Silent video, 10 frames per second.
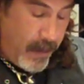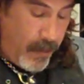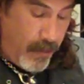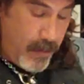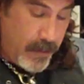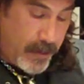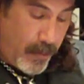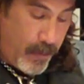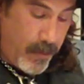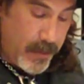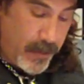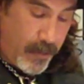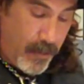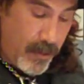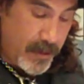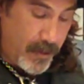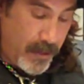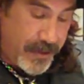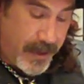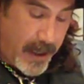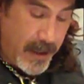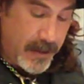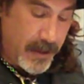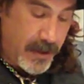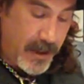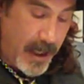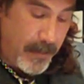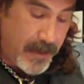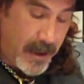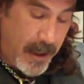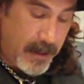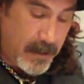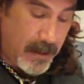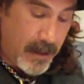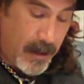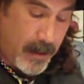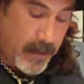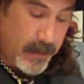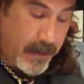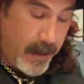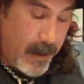Whores, whores, whores, all sizes, shapes, heights, and colors.